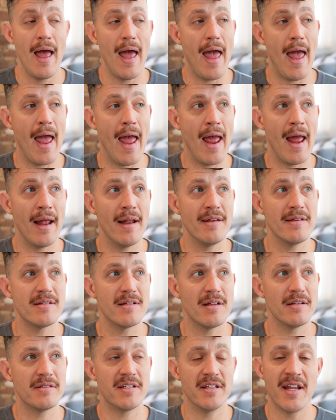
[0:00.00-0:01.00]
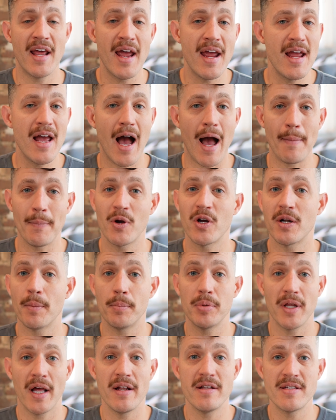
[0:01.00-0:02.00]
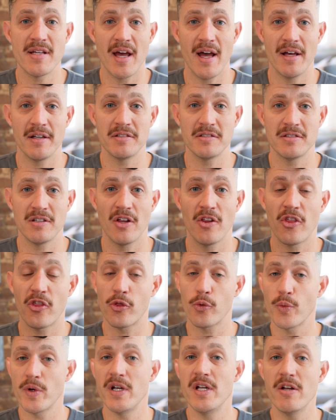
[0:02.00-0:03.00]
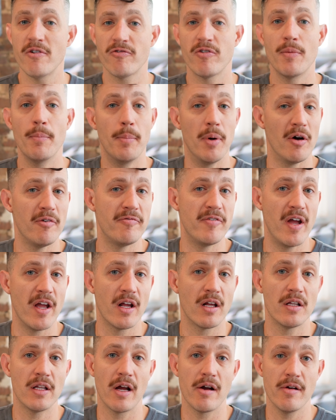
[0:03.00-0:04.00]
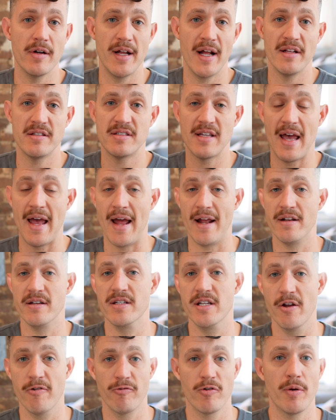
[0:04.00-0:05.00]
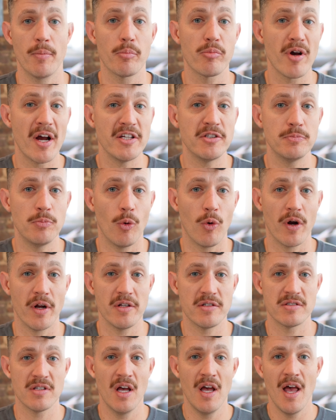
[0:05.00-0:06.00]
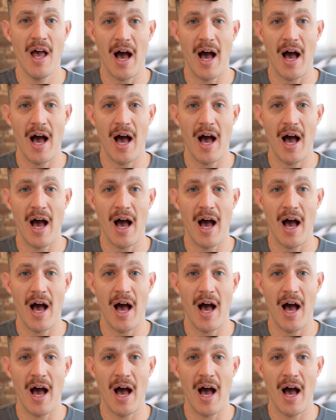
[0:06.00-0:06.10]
And today I'm gonna play test three different Buffet clarinets at different price points.